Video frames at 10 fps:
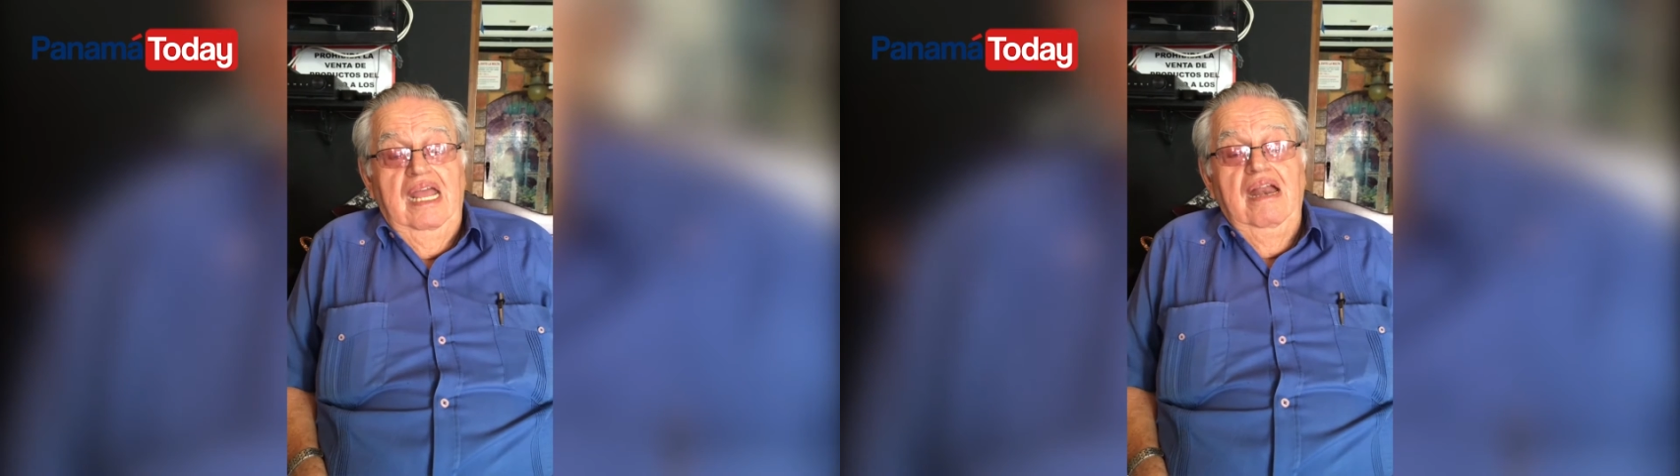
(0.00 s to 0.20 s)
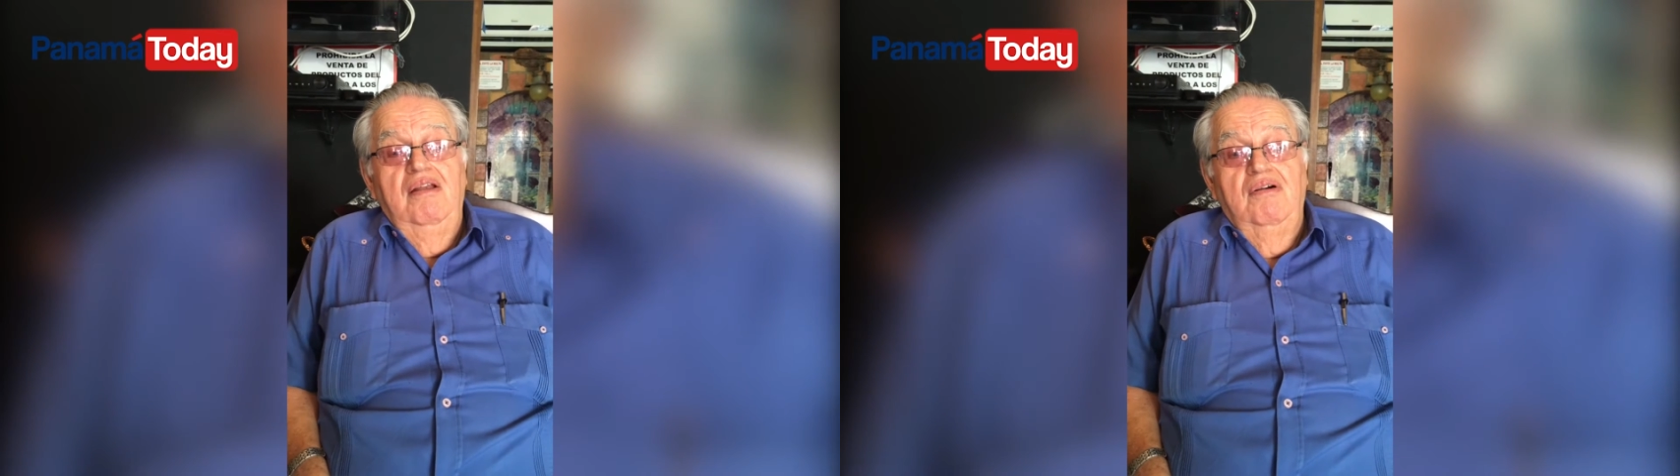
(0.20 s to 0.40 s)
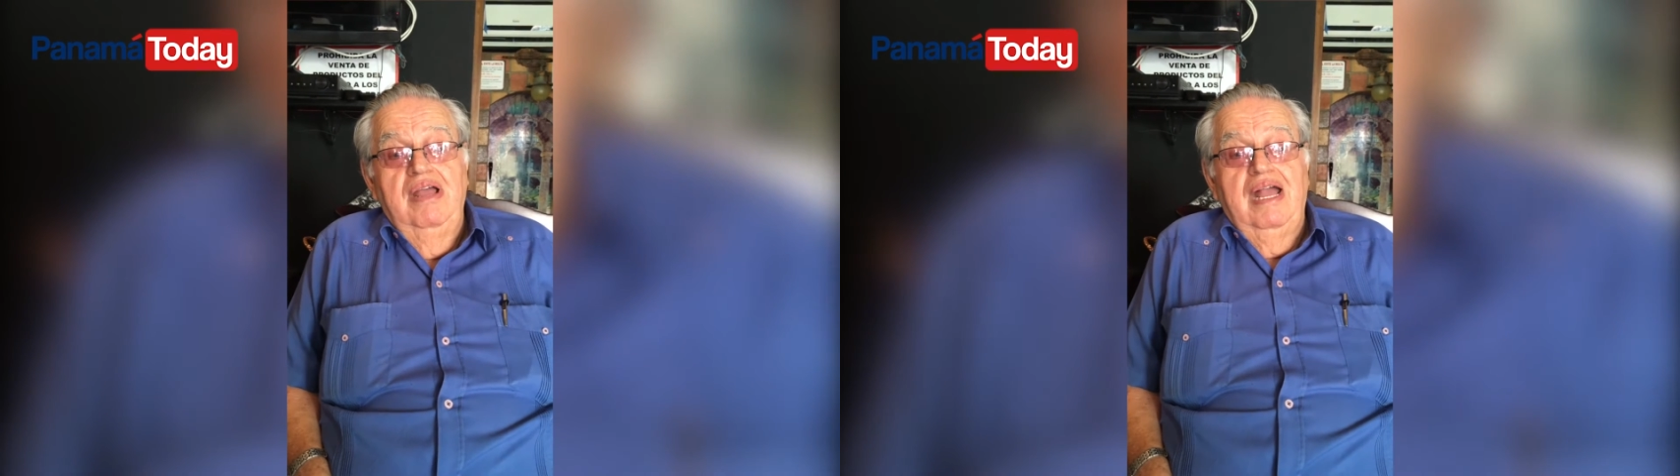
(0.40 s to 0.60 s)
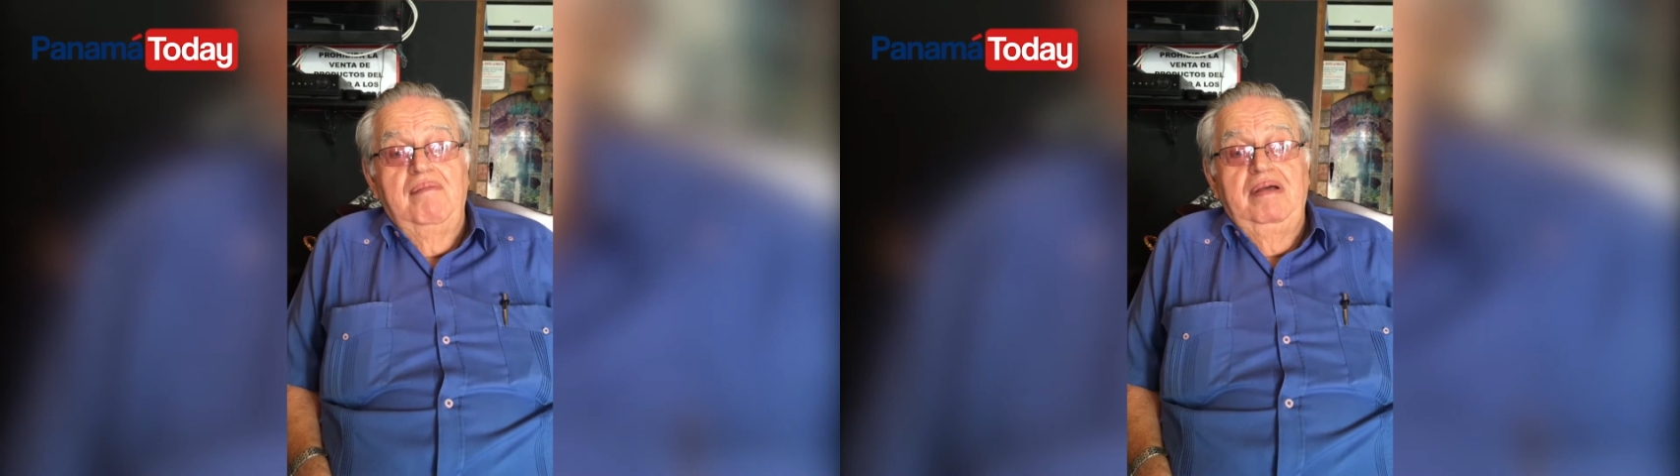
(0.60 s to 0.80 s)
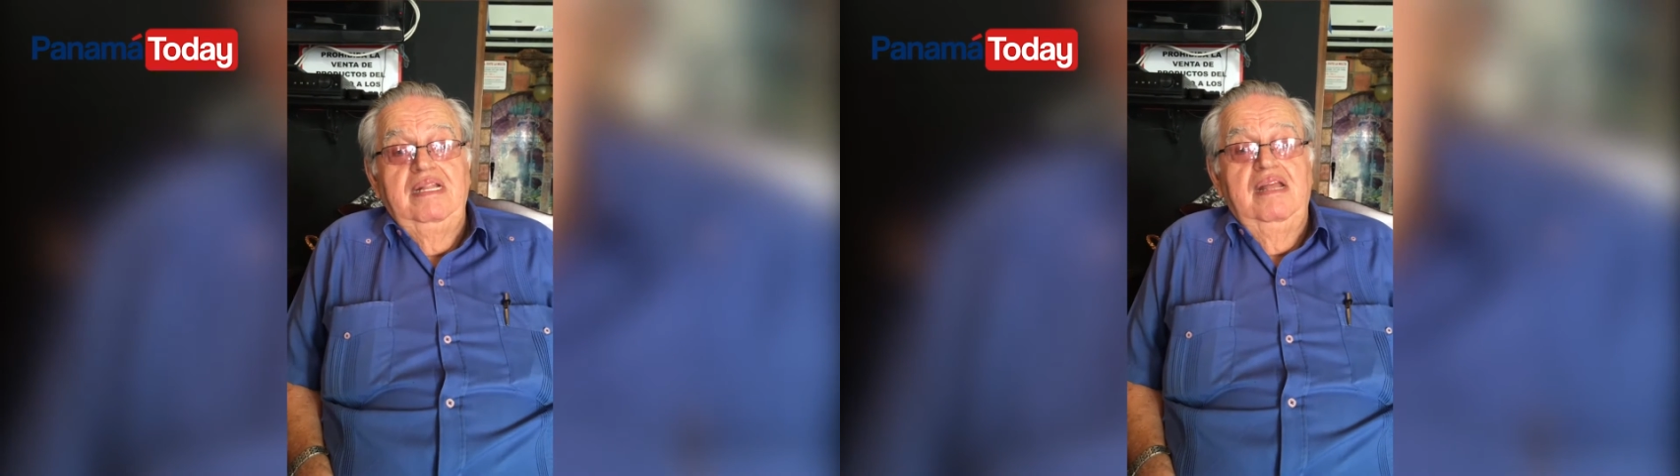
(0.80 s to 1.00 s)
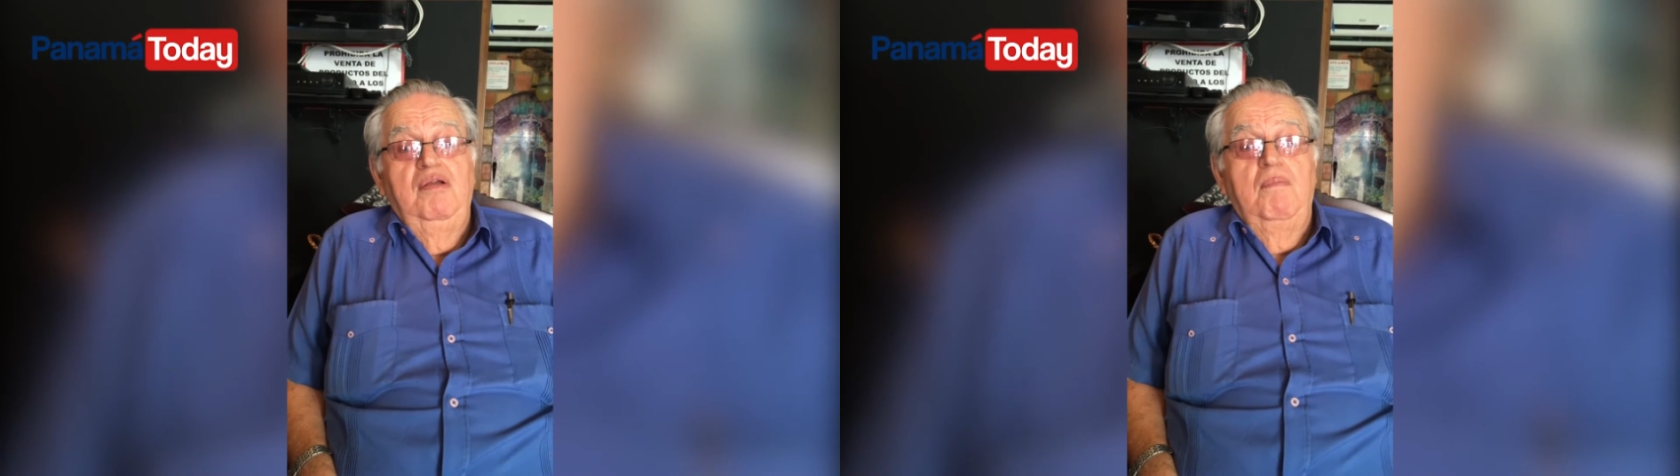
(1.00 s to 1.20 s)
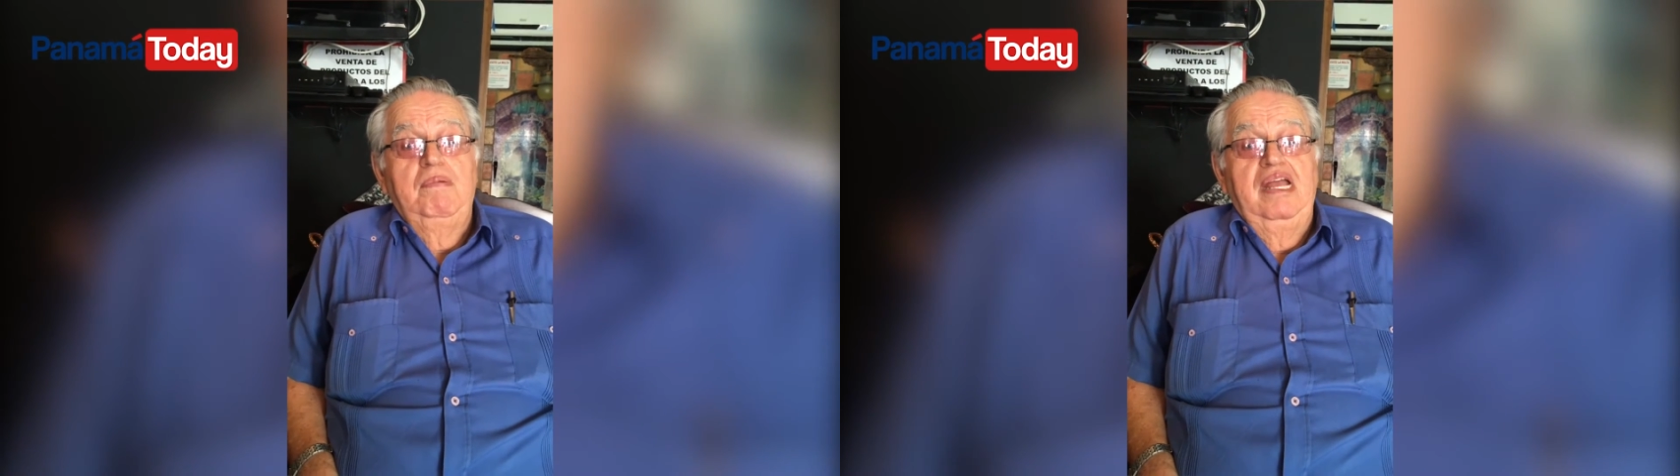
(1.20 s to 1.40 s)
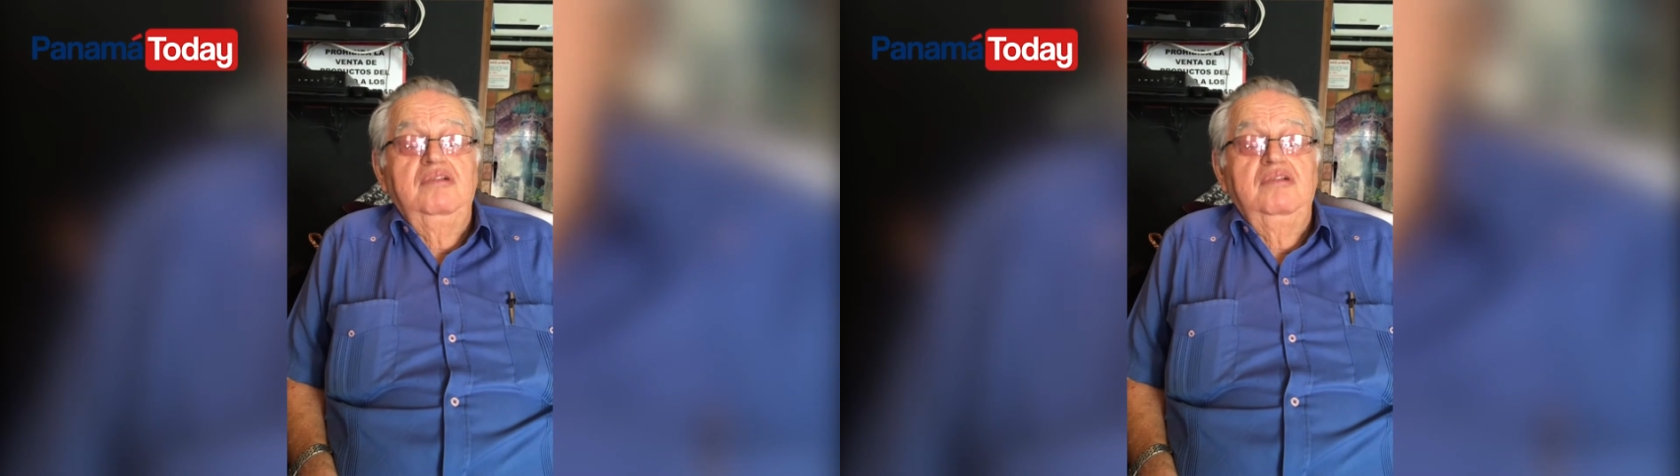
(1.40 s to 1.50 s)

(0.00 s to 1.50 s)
Fidel is something that